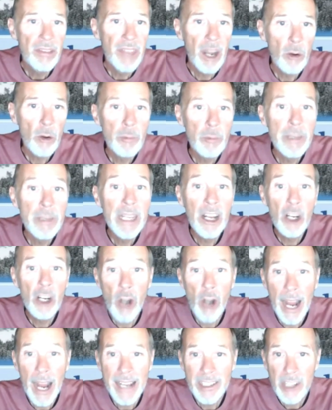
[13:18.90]
There will be a
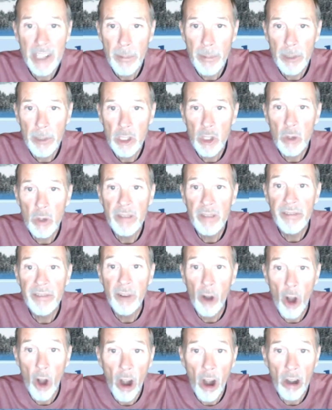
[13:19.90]
Christ opportunity
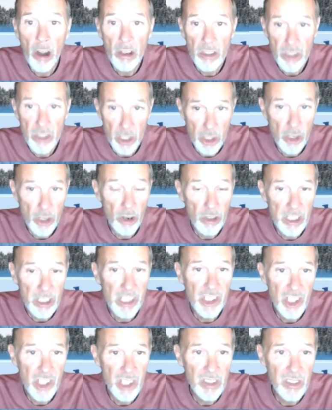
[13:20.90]
for hearts to turn
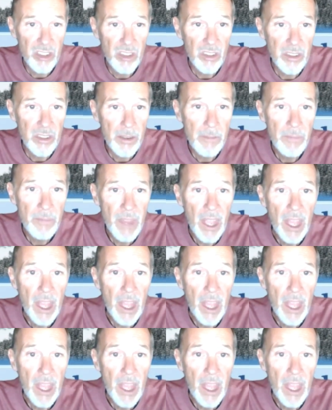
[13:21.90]
to Jesus.